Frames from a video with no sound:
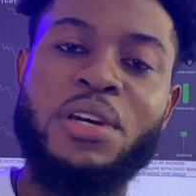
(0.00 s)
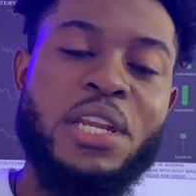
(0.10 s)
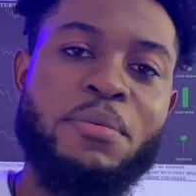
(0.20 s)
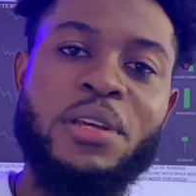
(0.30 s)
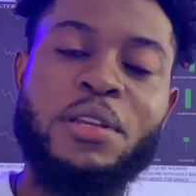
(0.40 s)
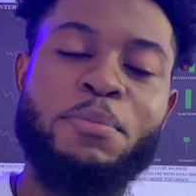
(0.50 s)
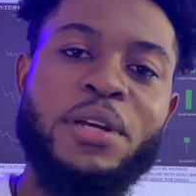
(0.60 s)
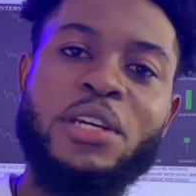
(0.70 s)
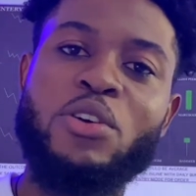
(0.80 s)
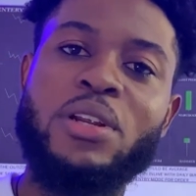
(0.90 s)

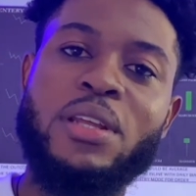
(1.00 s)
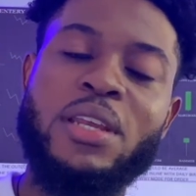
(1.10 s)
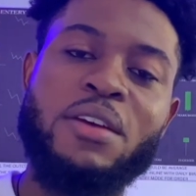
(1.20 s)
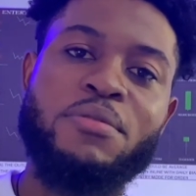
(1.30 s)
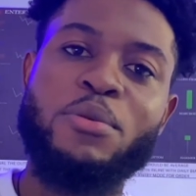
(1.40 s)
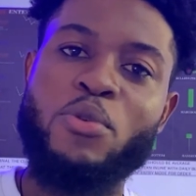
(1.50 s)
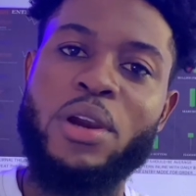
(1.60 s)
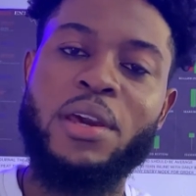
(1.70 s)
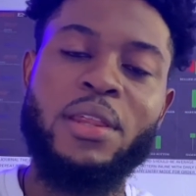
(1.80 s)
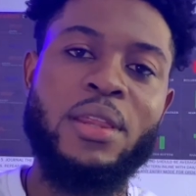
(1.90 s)
depending on the time frame you're
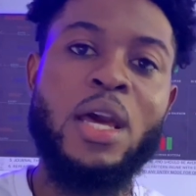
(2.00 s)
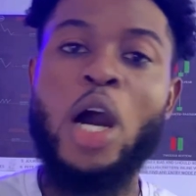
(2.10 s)
working